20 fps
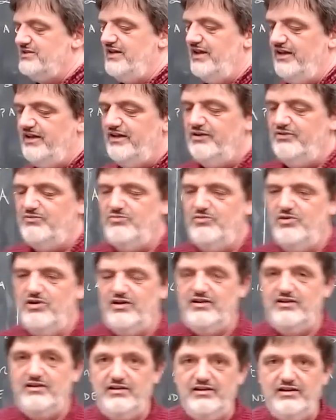say,
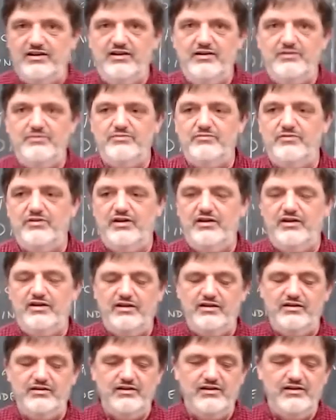well, I'm
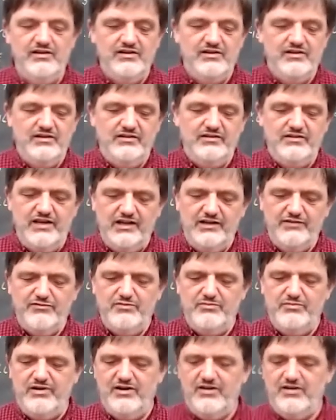a Native
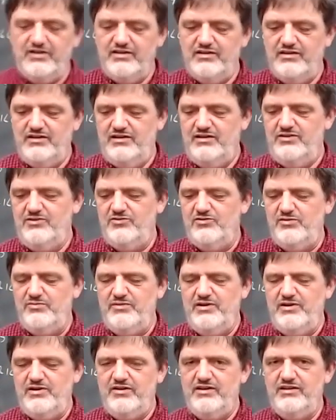American or
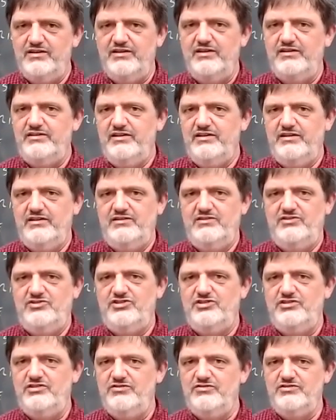American Indian.
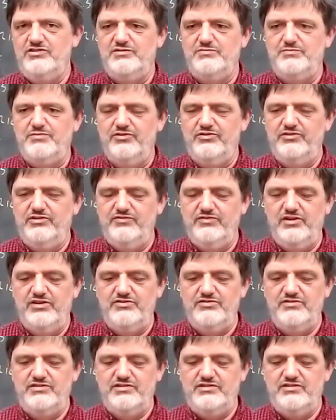She uses both of
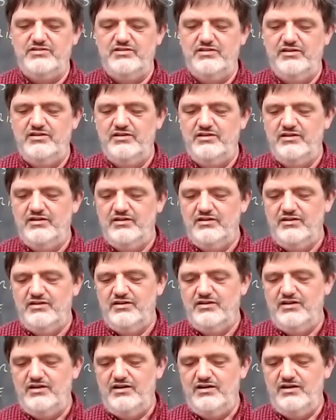those
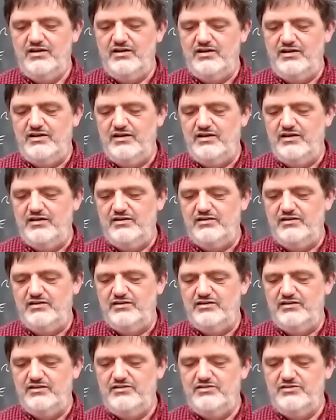uh,
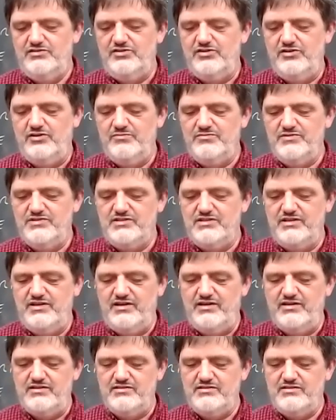terms
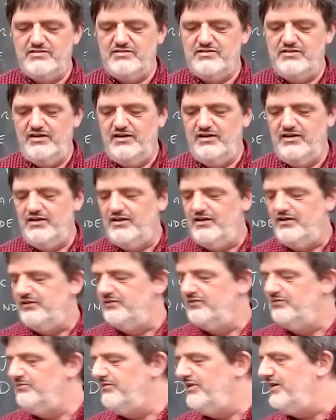as
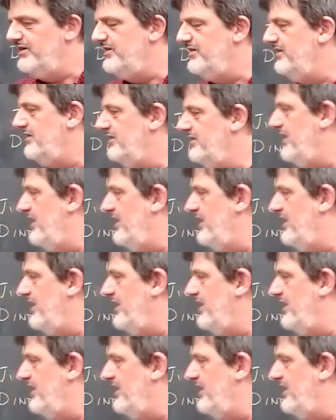uh, many